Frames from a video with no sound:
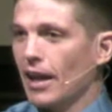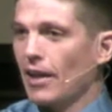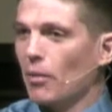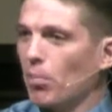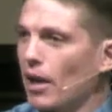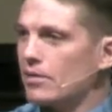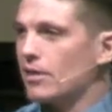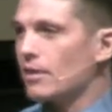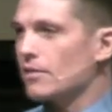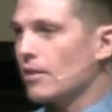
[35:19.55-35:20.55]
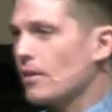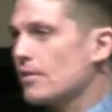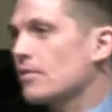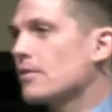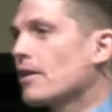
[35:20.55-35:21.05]
And the blessing is
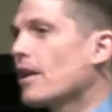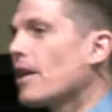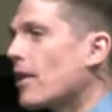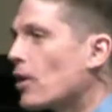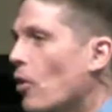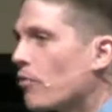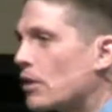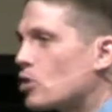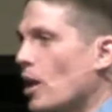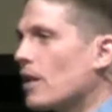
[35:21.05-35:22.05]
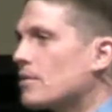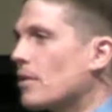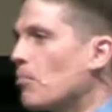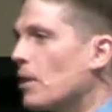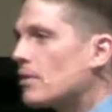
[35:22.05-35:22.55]
this that you have the chance
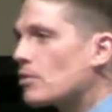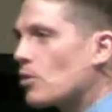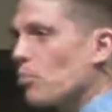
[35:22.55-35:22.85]
to minister to